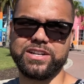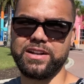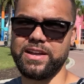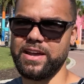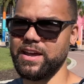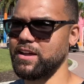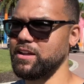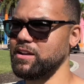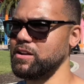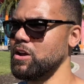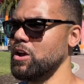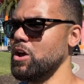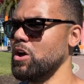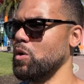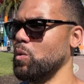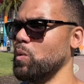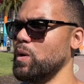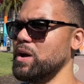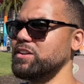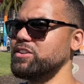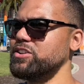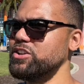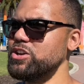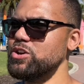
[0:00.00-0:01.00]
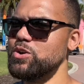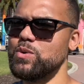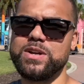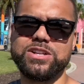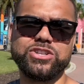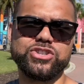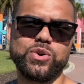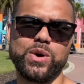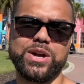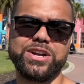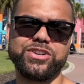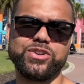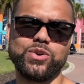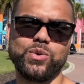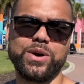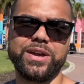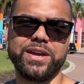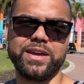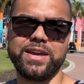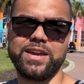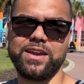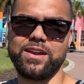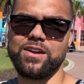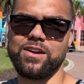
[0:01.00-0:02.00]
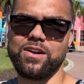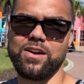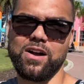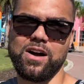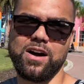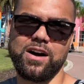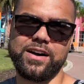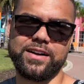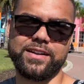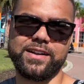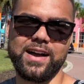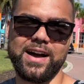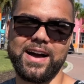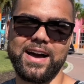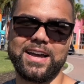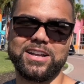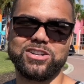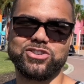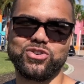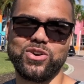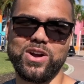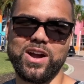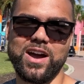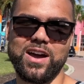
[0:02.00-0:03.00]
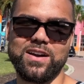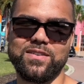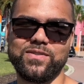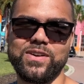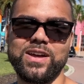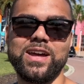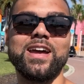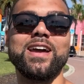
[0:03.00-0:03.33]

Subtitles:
and what do you enjoy doing here on iDrive?